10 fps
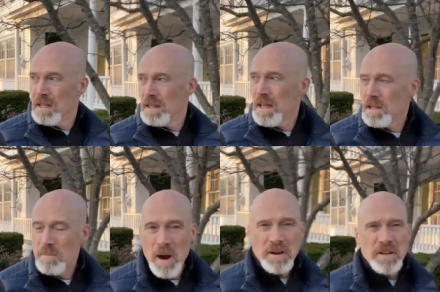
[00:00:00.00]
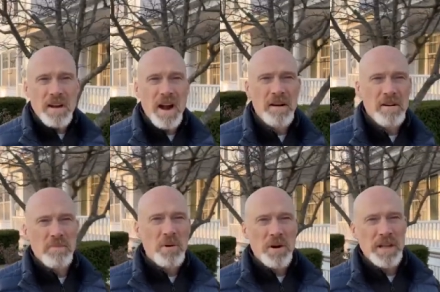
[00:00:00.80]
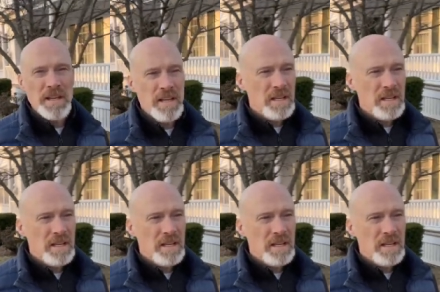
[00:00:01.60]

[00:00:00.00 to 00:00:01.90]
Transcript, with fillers: that you park your car in the morning